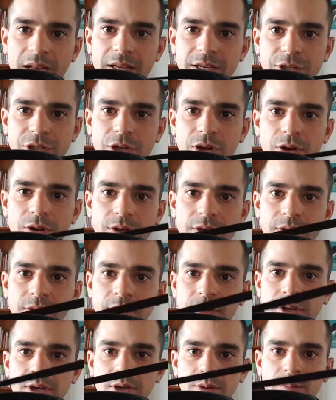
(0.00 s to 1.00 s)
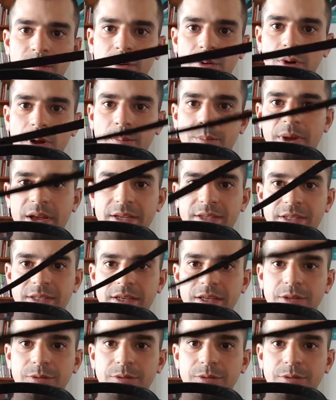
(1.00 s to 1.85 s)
leash locking. But basically,